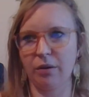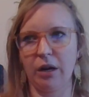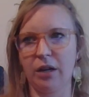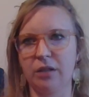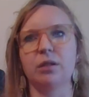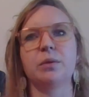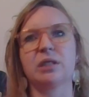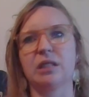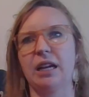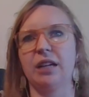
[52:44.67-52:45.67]
Right? It's
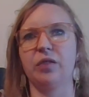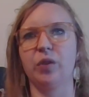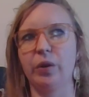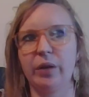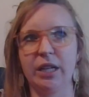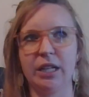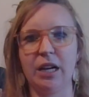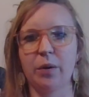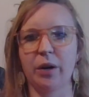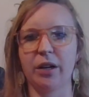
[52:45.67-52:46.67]
almost like if you go to a
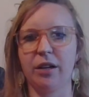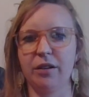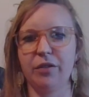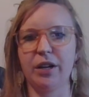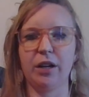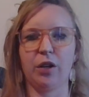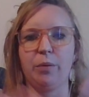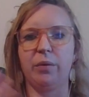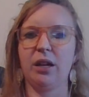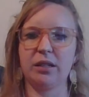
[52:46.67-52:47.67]
networking event and
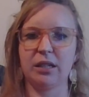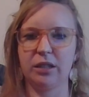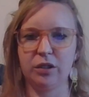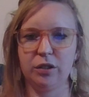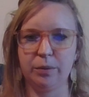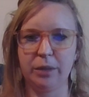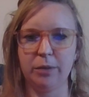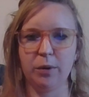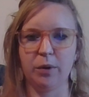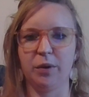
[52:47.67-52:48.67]
you meet 10 new
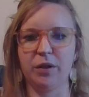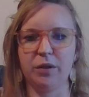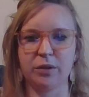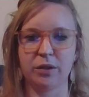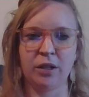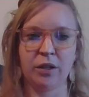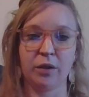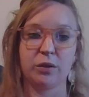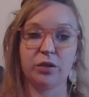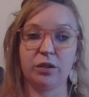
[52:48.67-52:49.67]
people, those
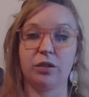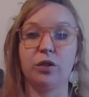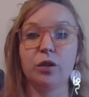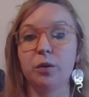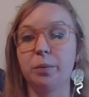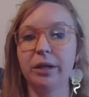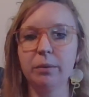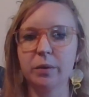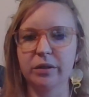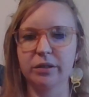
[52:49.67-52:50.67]
those are just new
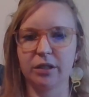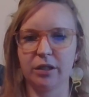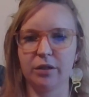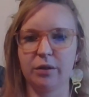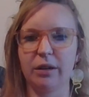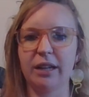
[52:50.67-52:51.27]
people to you.